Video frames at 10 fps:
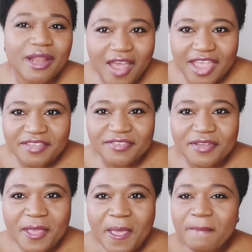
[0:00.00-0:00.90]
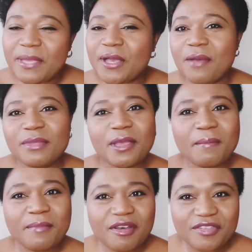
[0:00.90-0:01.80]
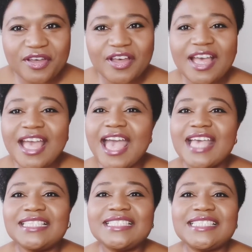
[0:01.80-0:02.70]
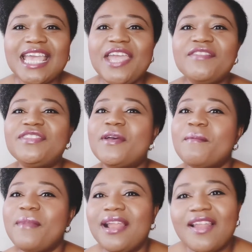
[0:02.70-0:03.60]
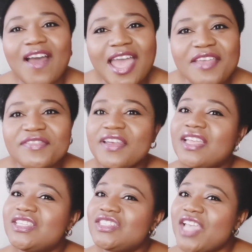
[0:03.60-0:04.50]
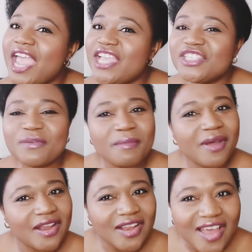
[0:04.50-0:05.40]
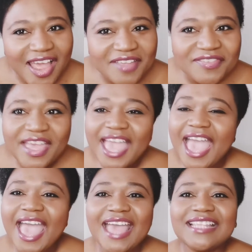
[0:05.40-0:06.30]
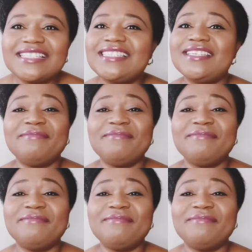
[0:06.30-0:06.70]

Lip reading: life. Becoming a mother saved my life, changed my life, and